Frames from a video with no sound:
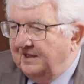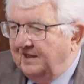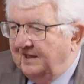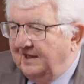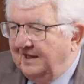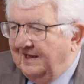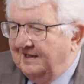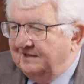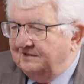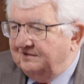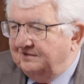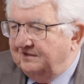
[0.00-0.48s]

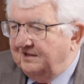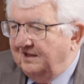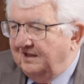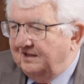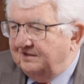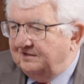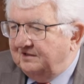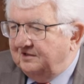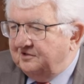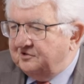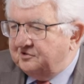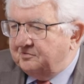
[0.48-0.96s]
And
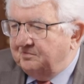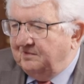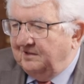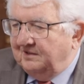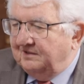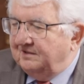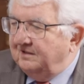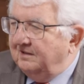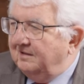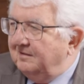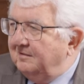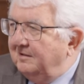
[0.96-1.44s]
this
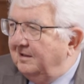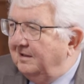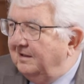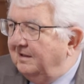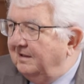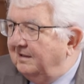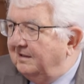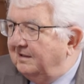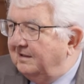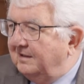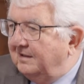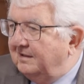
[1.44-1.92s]
will
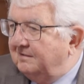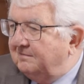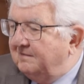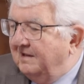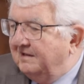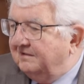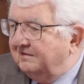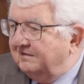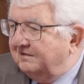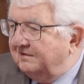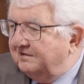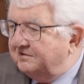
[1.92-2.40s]

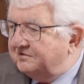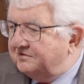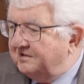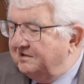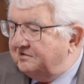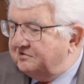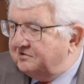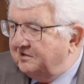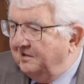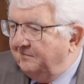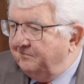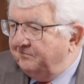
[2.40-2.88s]
create a
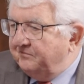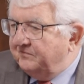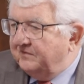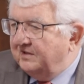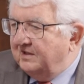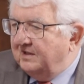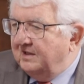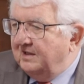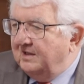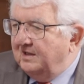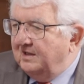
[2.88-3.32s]
decision.